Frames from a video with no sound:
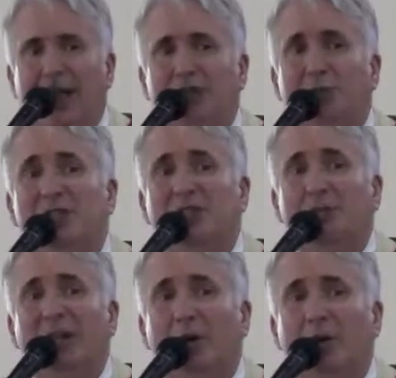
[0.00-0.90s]
As we
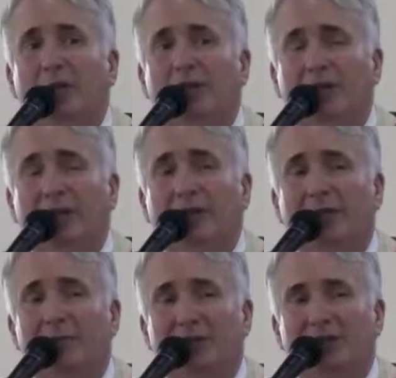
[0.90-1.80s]
speak words of love
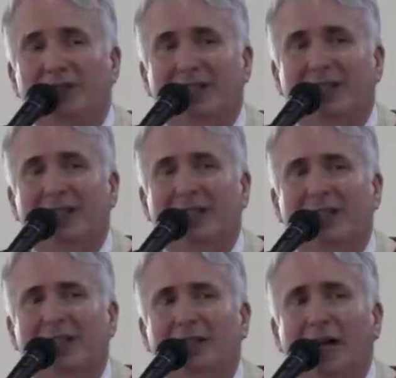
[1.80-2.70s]
and mercy,
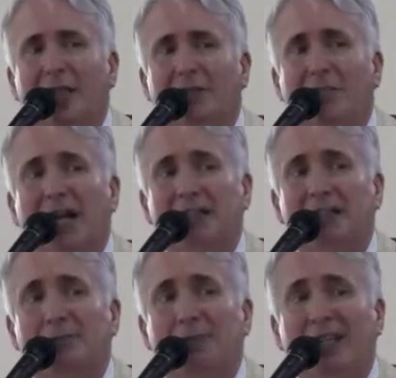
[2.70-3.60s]
God might
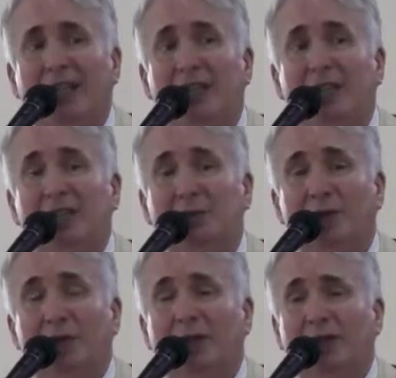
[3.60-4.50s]
speak his
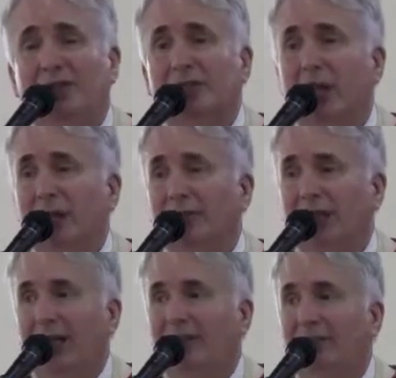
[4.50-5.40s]
words of
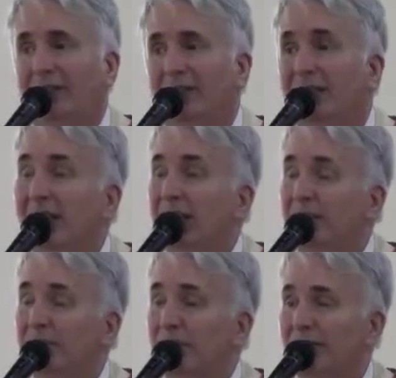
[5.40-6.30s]
love
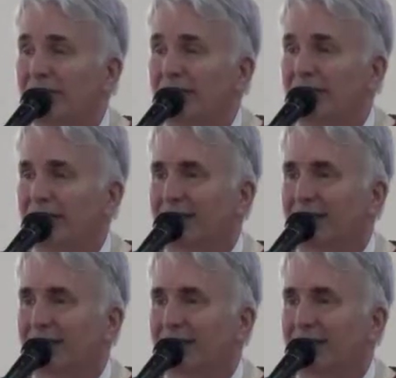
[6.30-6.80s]
and mercy.